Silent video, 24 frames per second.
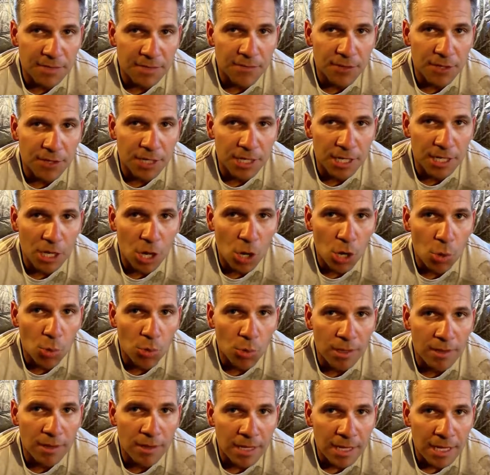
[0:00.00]
if you're going to go
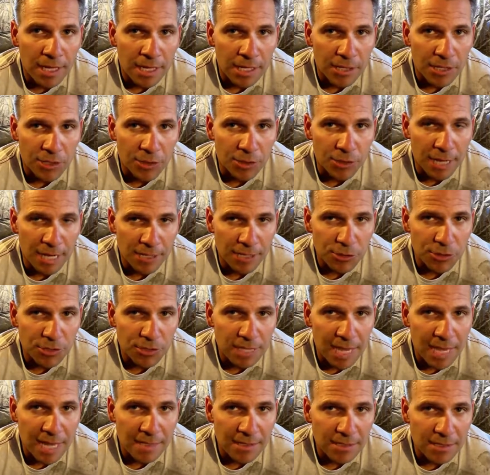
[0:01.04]
with certain
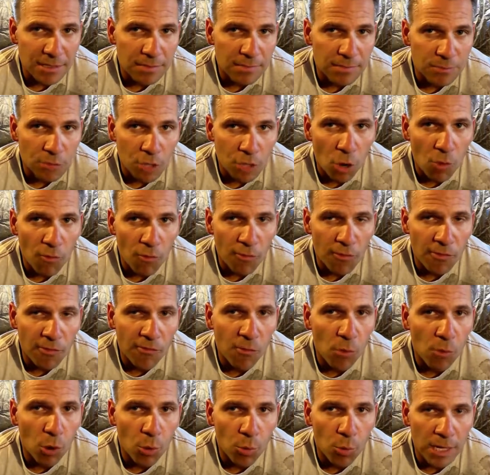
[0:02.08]
exercises, go for
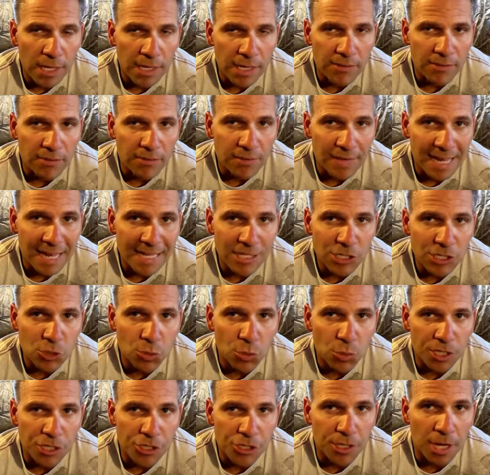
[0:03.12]
4 weeks, then
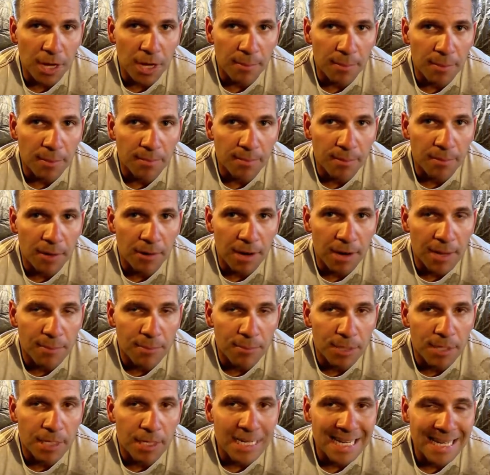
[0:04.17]
switch it up. All right.
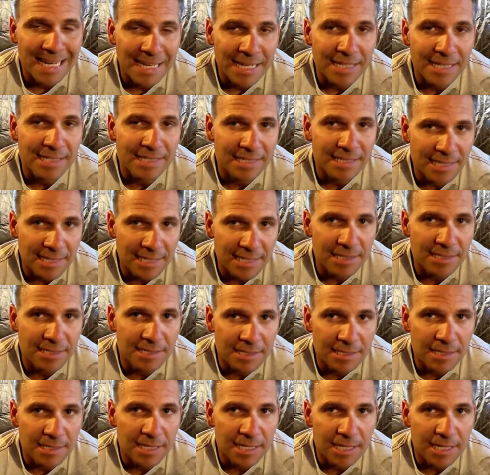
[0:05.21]
But
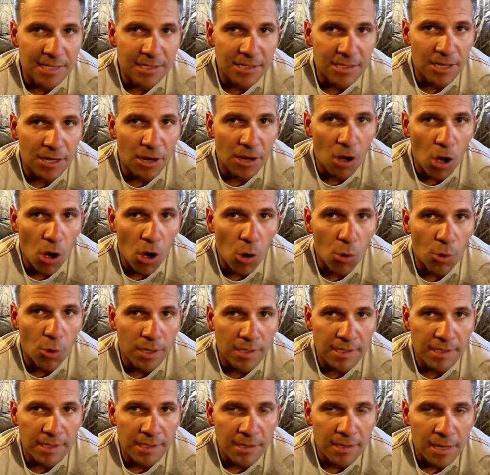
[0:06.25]
consistency is going to
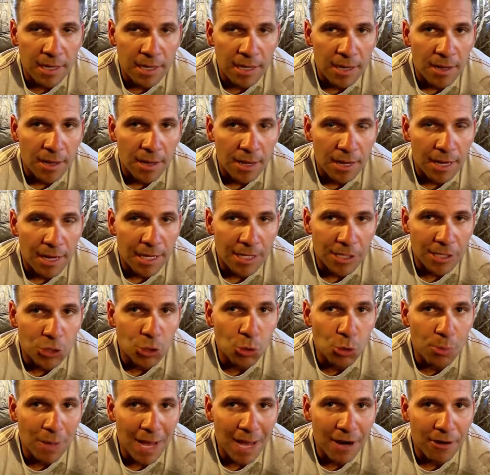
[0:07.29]
always
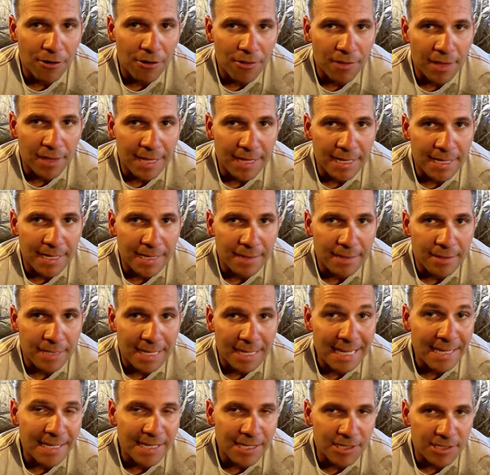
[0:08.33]
do better than
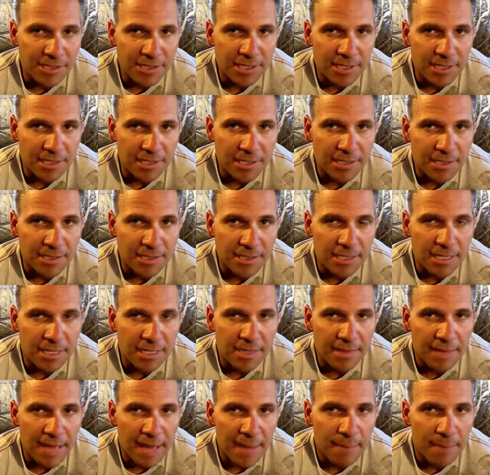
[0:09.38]
inconsistency.
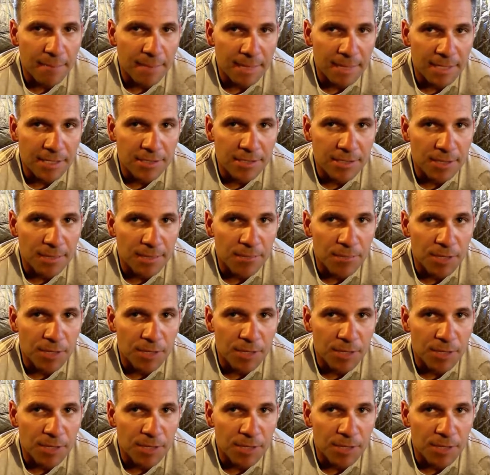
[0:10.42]
And that means,